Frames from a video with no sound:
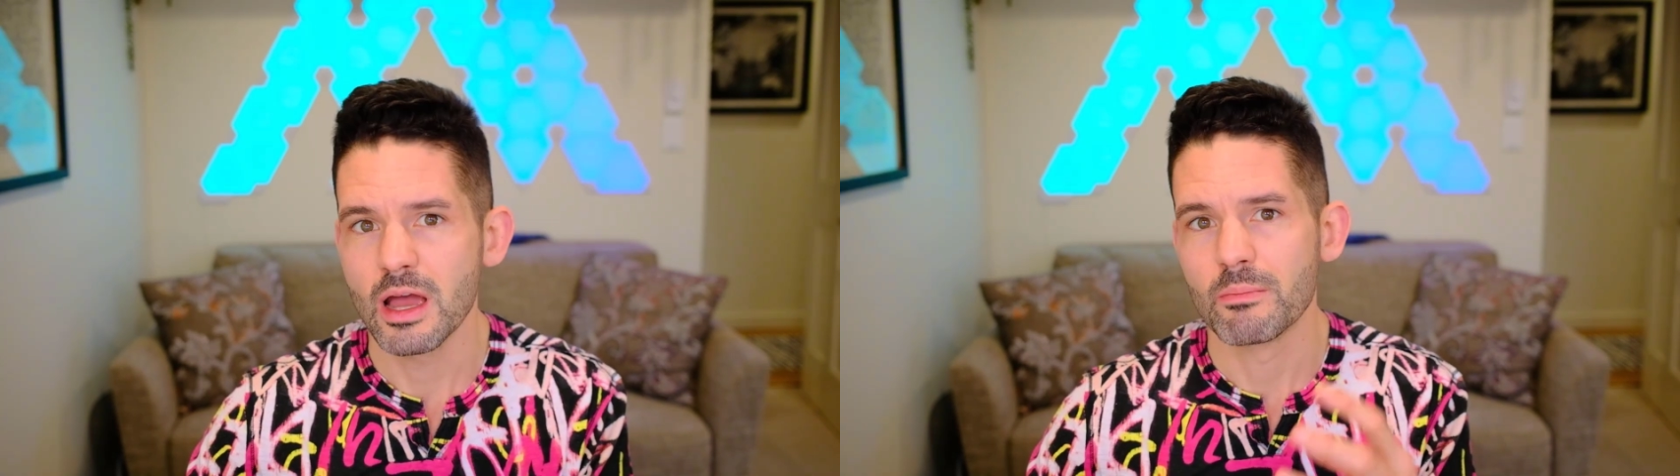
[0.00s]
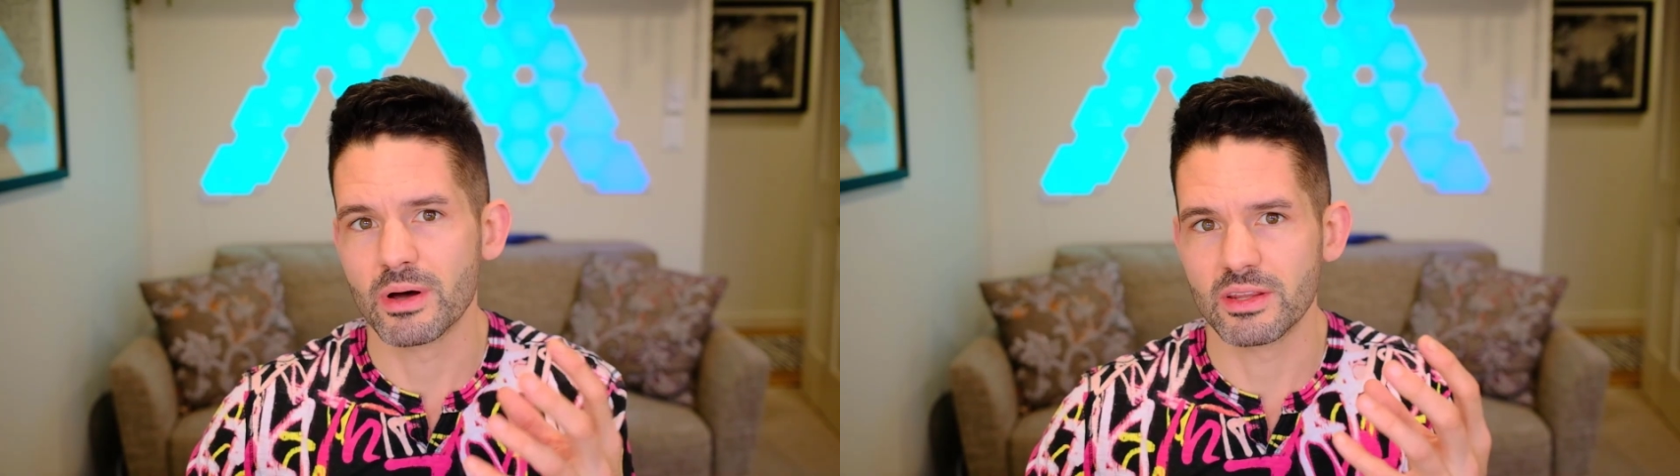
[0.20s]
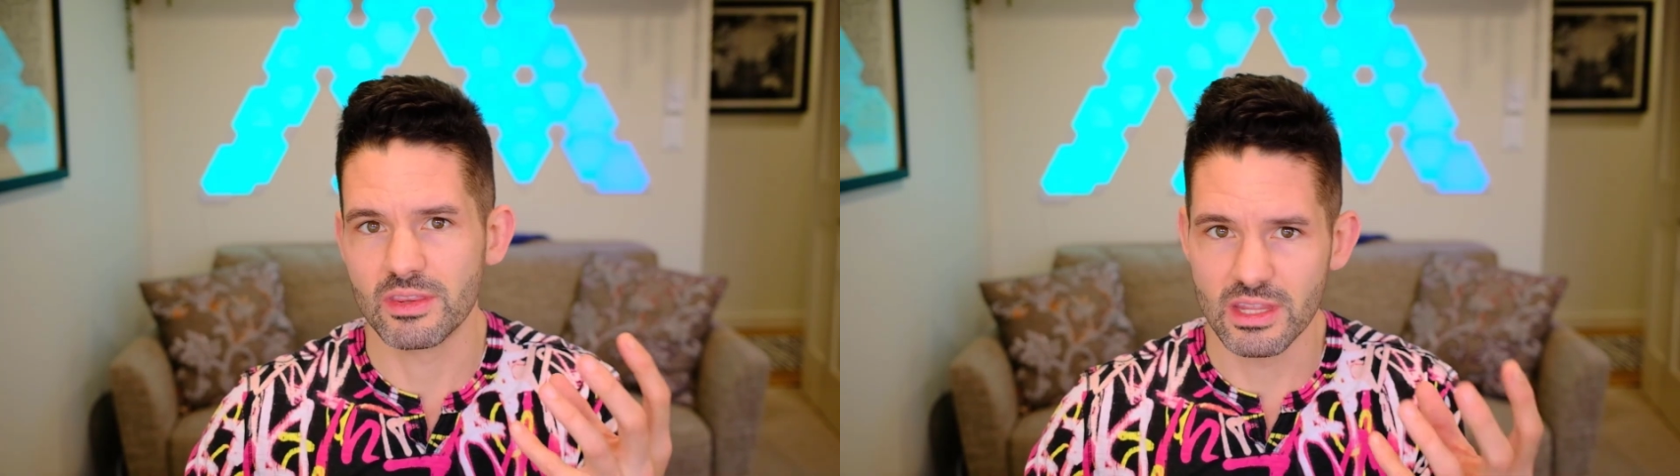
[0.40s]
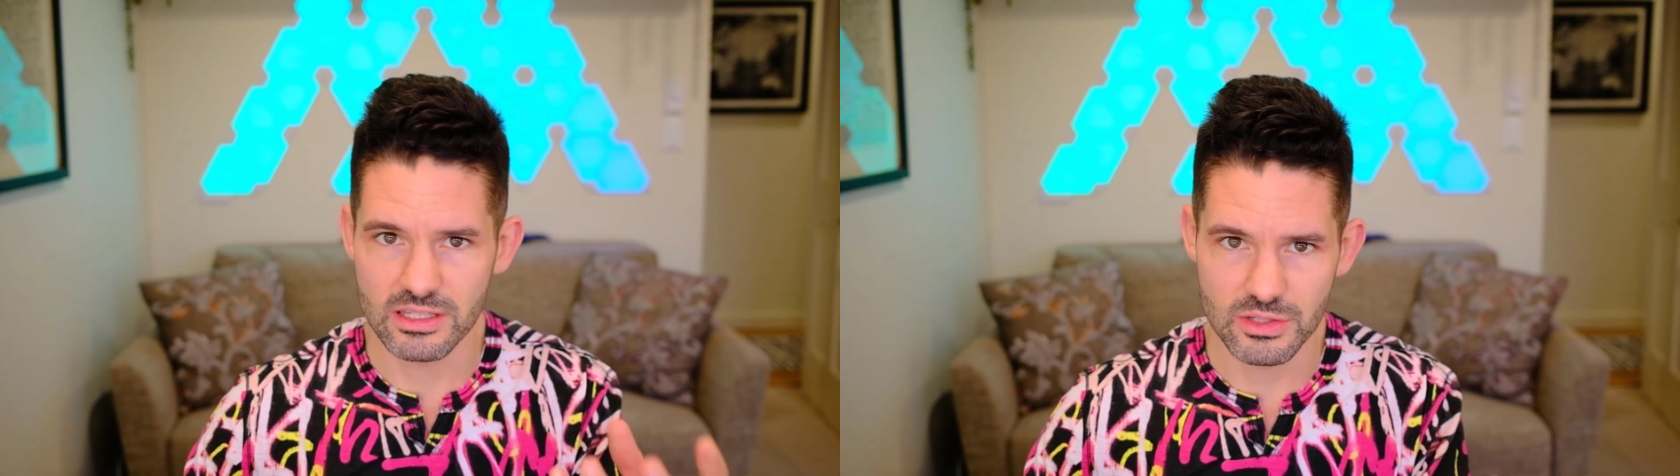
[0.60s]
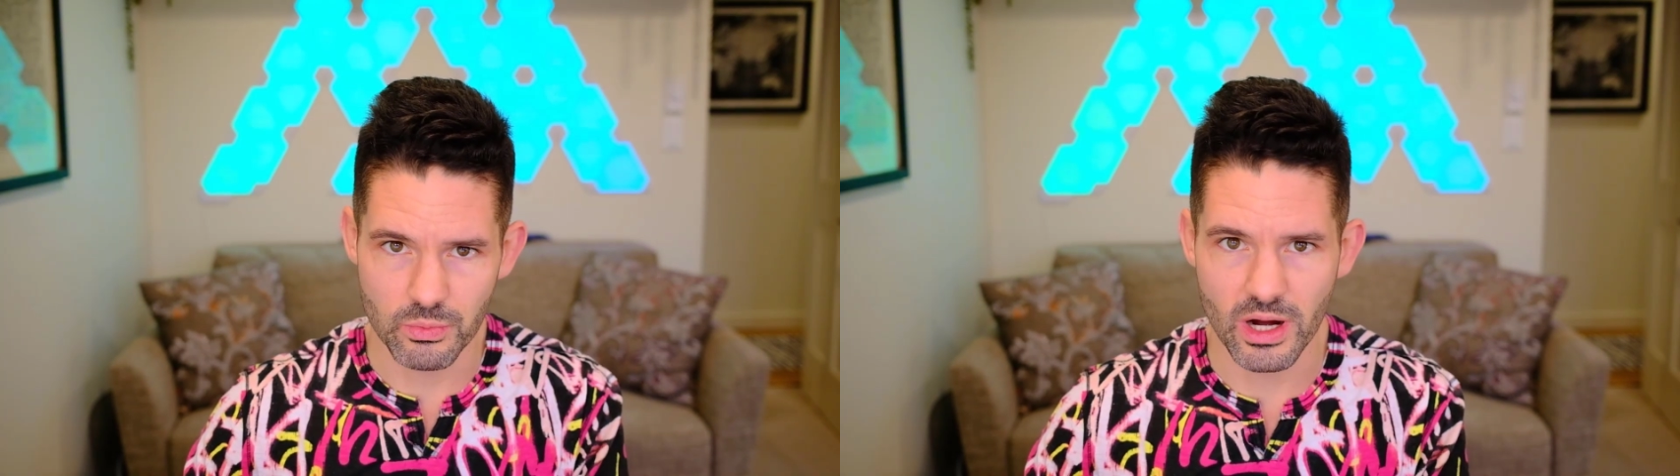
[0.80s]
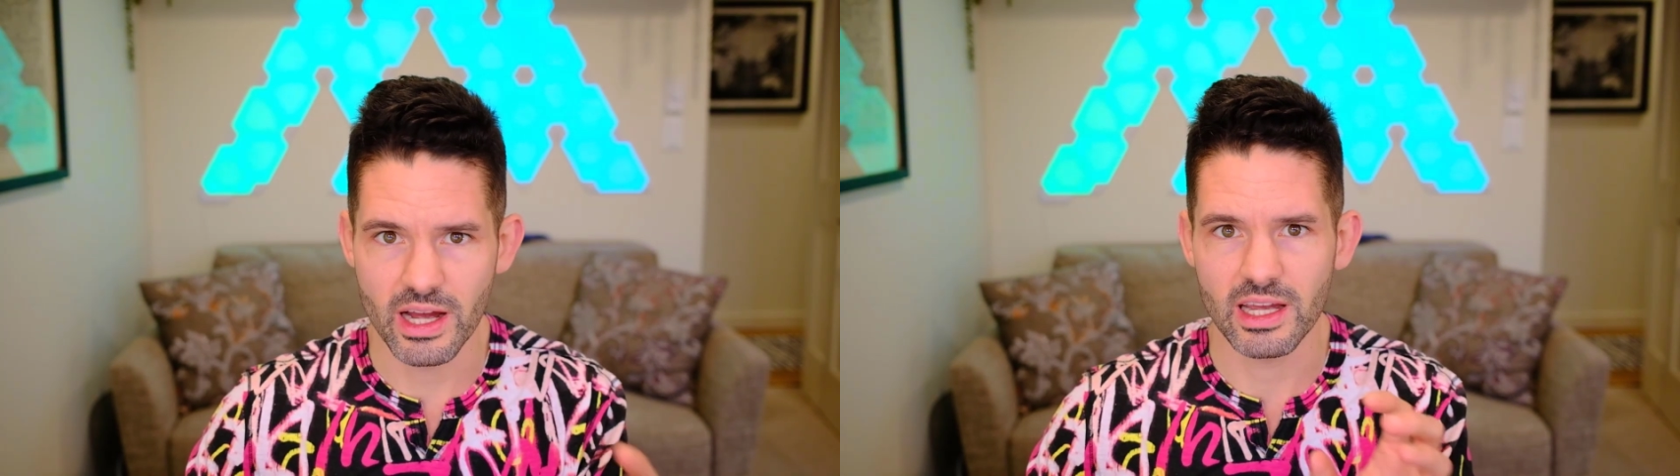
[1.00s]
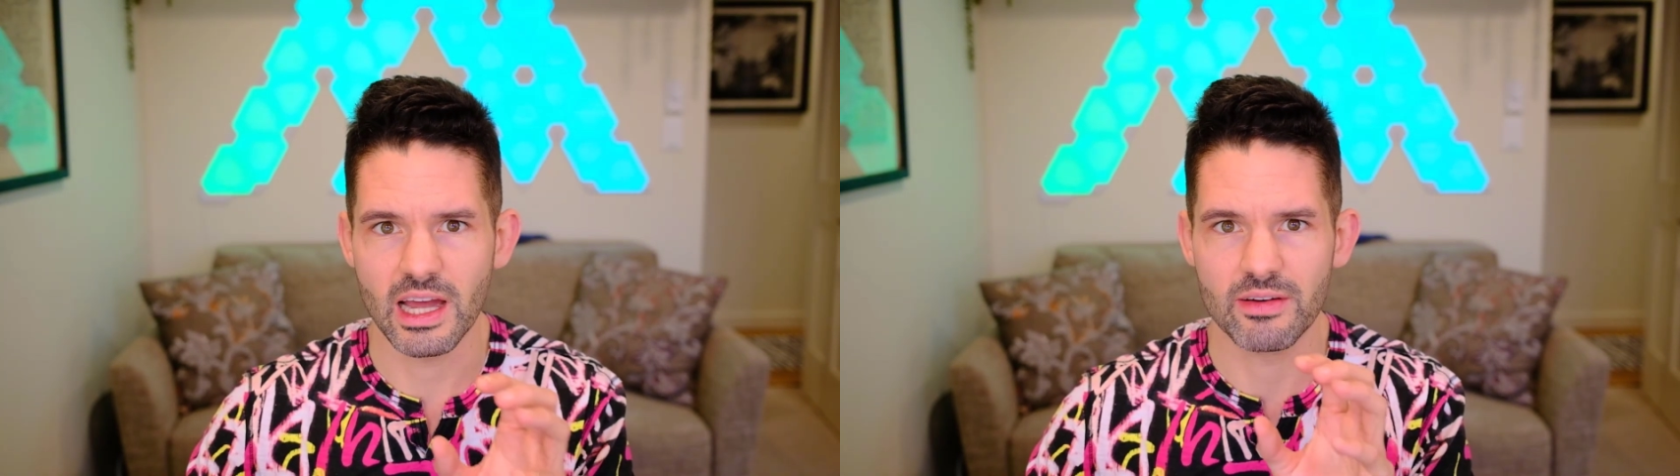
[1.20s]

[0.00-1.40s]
but this is why I've